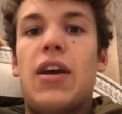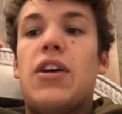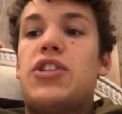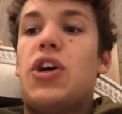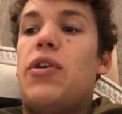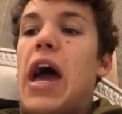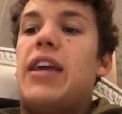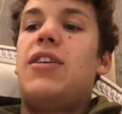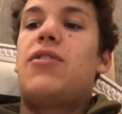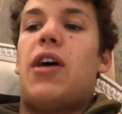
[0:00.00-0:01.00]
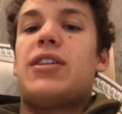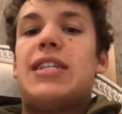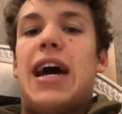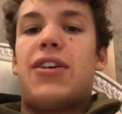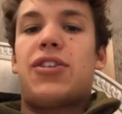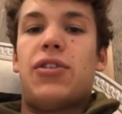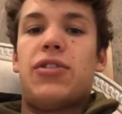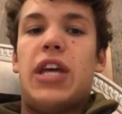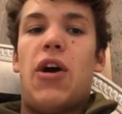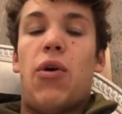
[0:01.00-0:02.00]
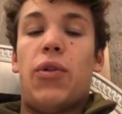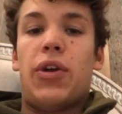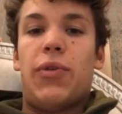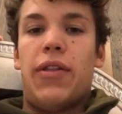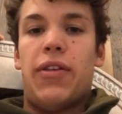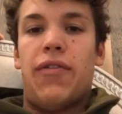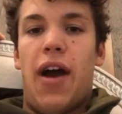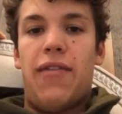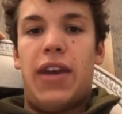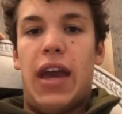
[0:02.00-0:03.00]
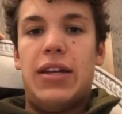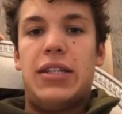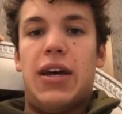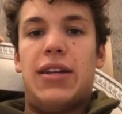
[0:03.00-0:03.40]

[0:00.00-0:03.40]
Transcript: So Nike Cross Nationals, they only run the five K, so I